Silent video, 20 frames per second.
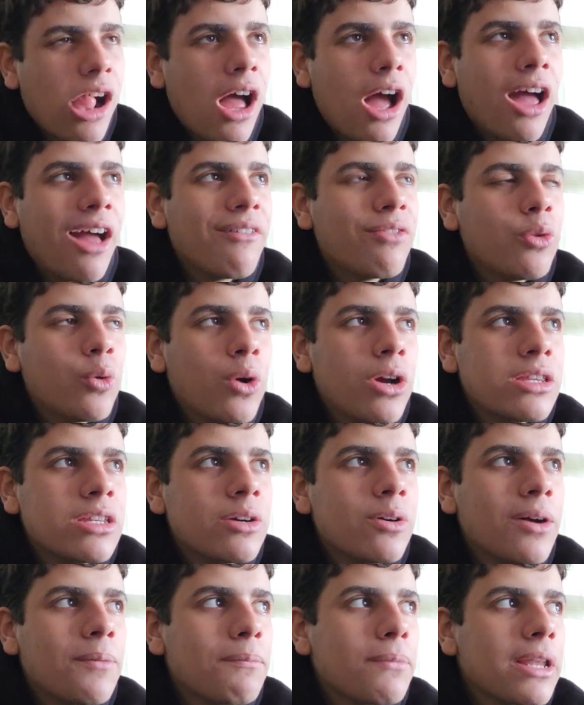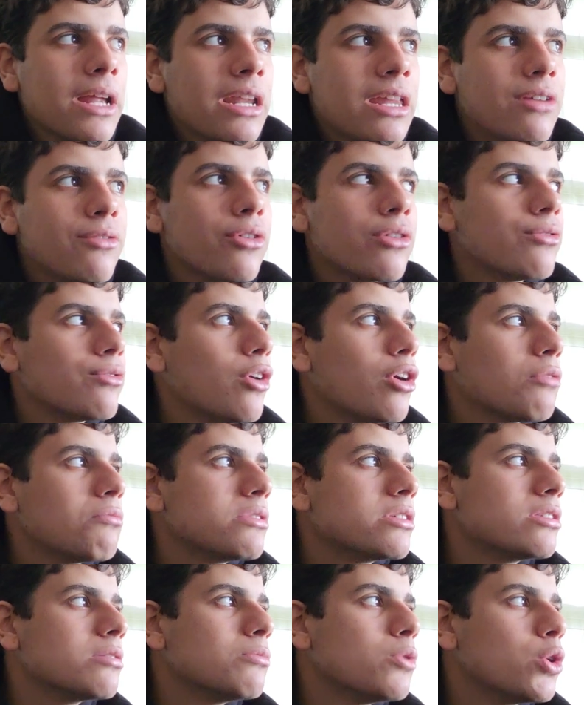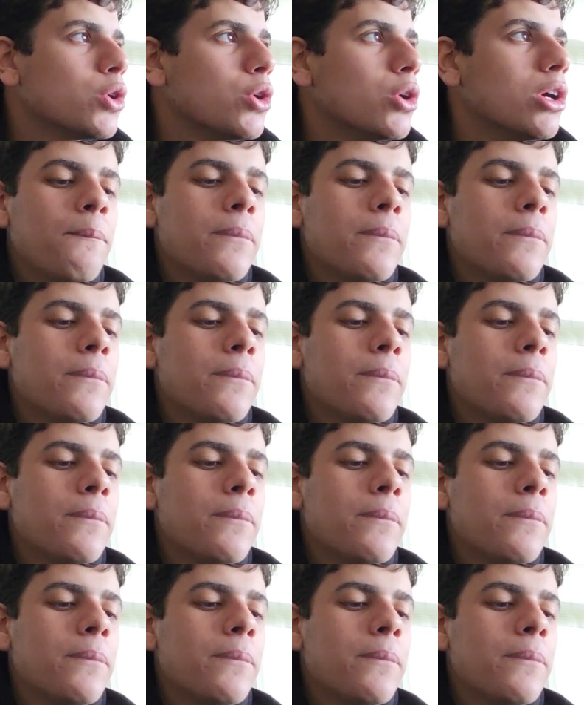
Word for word: I have no idea what I'm planning for Vlogmas tomorrow